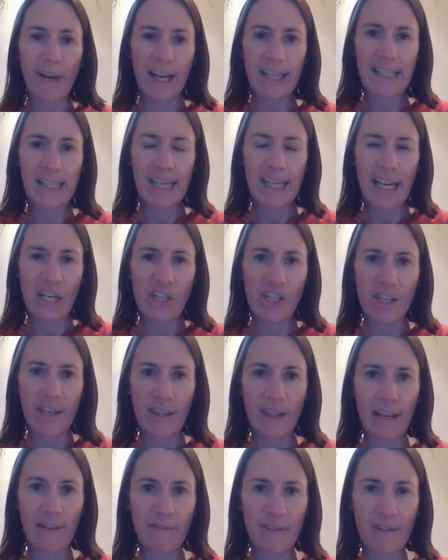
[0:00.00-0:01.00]

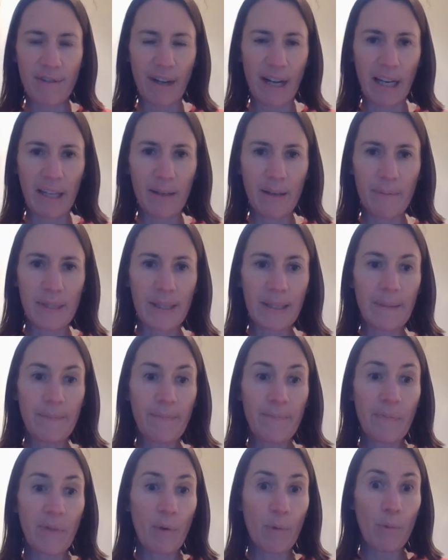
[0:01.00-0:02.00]
vaccination they've developed
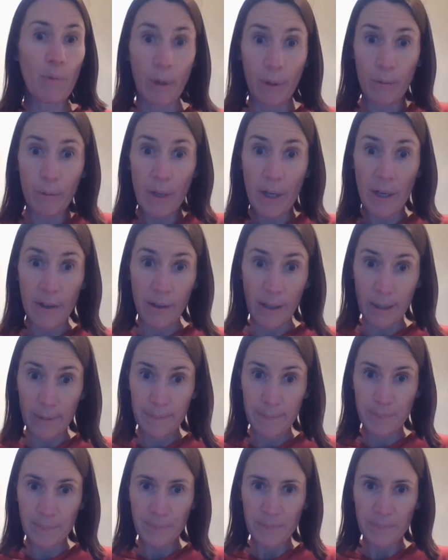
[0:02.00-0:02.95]
will work.